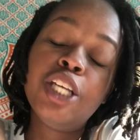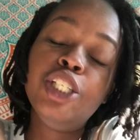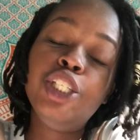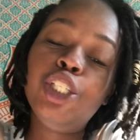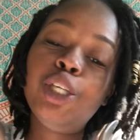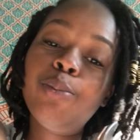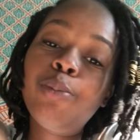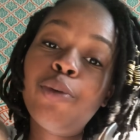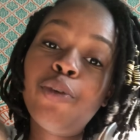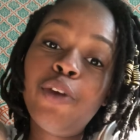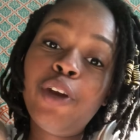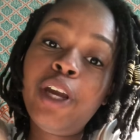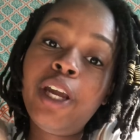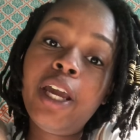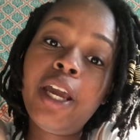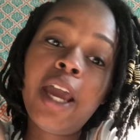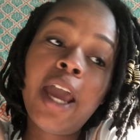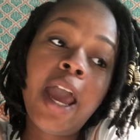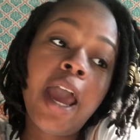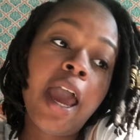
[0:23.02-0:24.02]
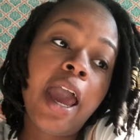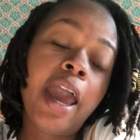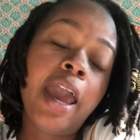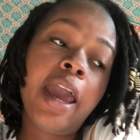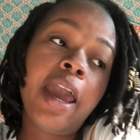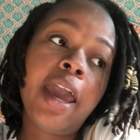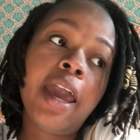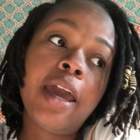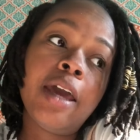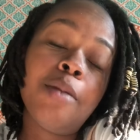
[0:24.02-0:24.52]
Gymboree
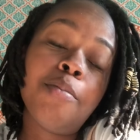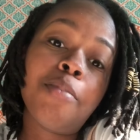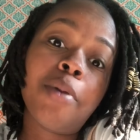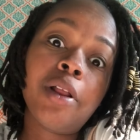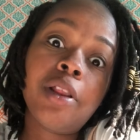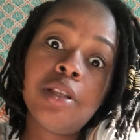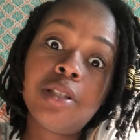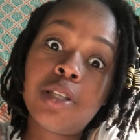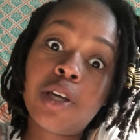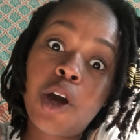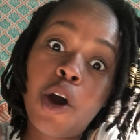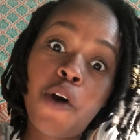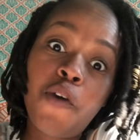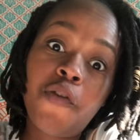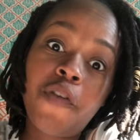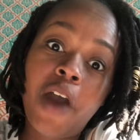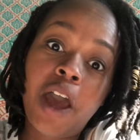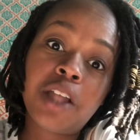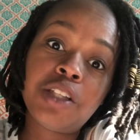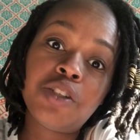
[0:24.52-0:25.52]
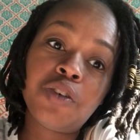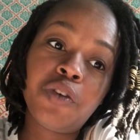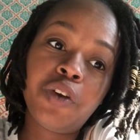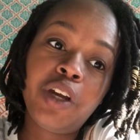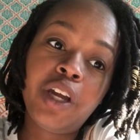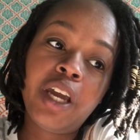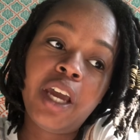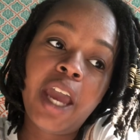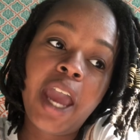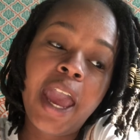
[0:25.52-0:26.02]
and Burlington Coat
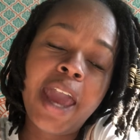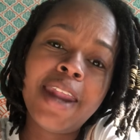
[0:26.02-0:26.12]
Factory.